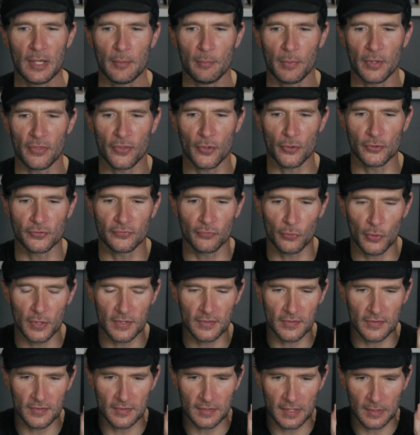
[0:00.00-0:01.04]
but those
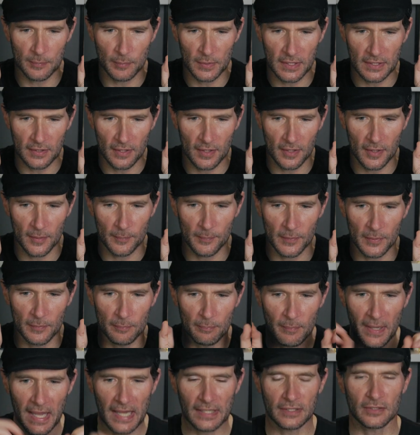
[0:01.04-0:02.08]
voices can become
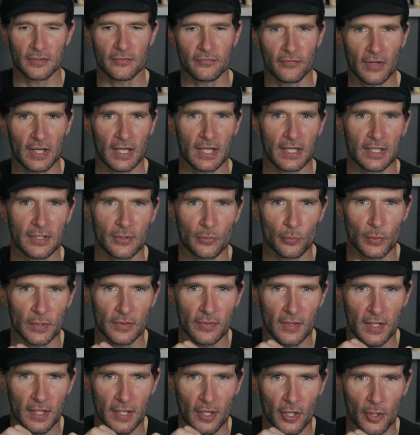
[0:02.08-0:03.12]
magnified when
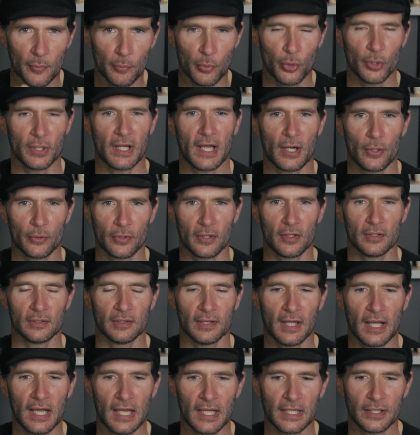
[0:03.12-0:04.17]
they are put out
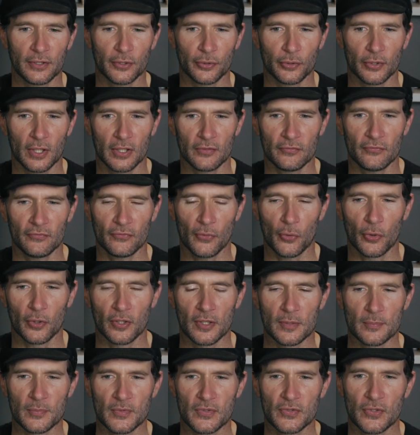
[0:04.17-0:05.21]
online or on
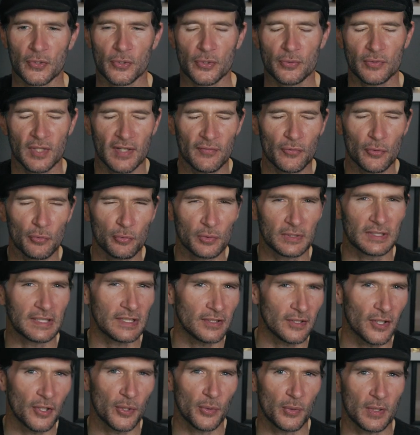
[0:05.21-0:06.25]
forums, so you never really
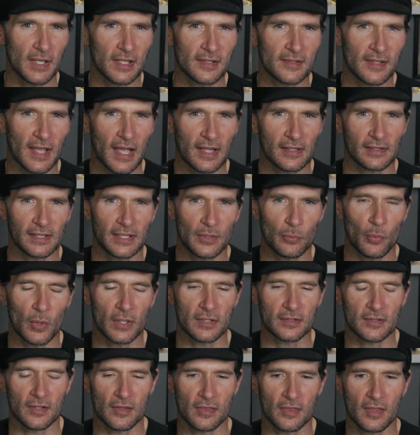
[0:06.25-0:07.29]
know exactly
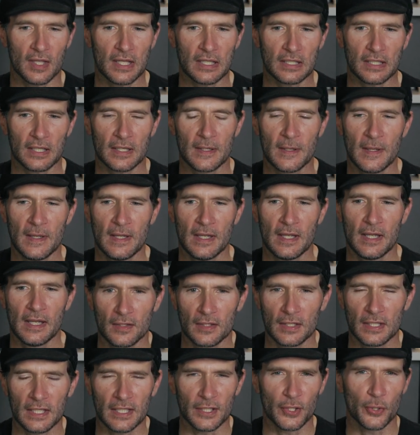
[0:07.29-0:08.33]
what to think.
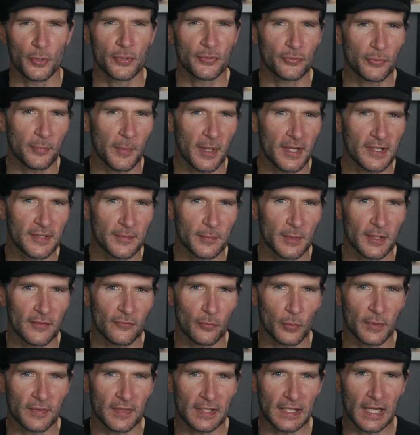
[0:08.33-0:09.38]
It always reminds me of
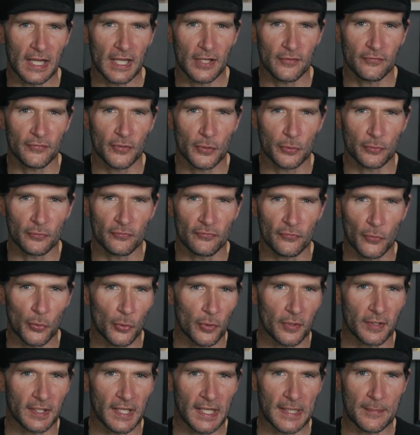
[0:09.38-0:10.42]
when the iPhone
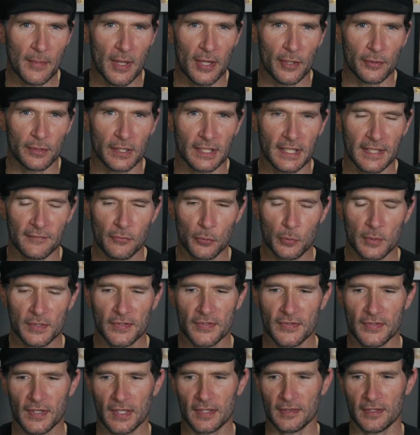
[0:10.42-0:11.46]
4 came out and everyone
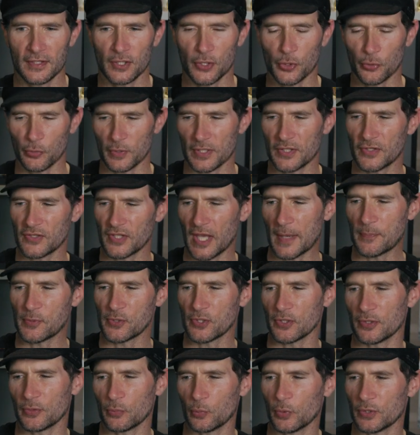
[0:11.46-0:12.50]
said that your
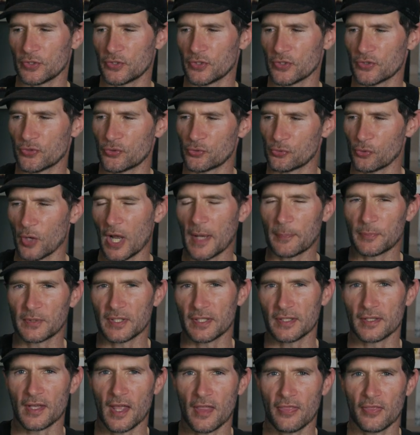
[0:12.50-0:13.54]
reception would just drop
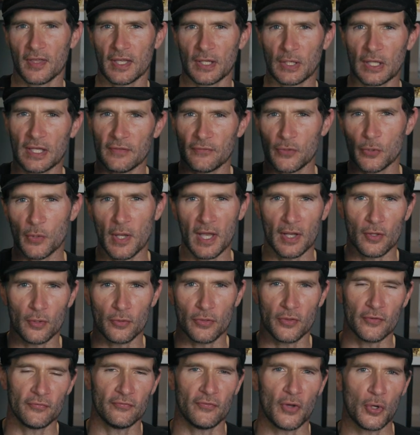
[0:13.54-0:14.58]
to nothing if you
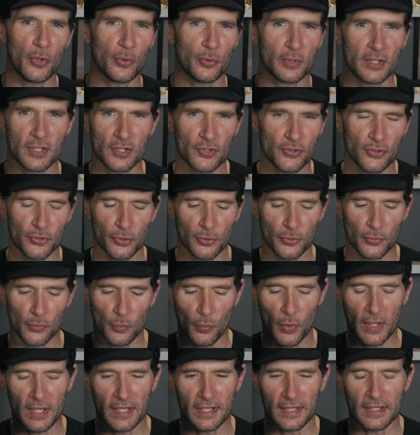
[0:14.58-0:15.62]
held the phone in a certain
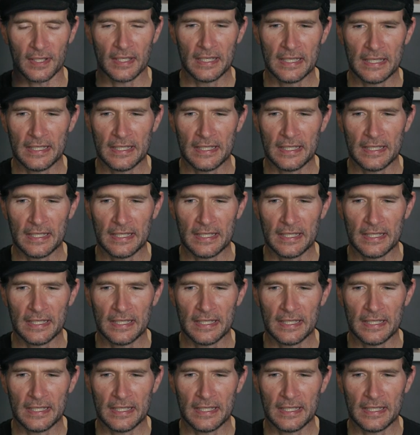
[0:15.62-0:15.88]
way.